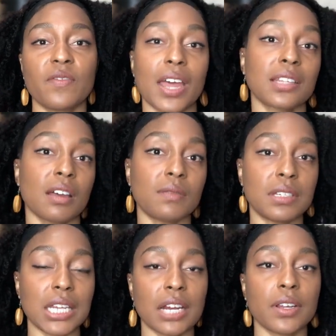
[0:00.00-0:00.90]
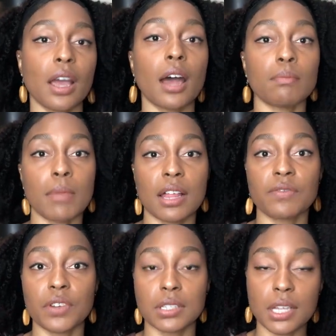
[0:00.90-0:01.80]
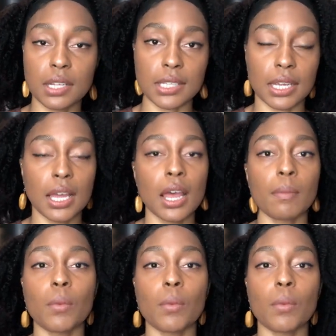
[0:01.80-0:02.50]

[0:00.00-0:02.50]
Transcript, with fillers: effect of dairy on male fertility.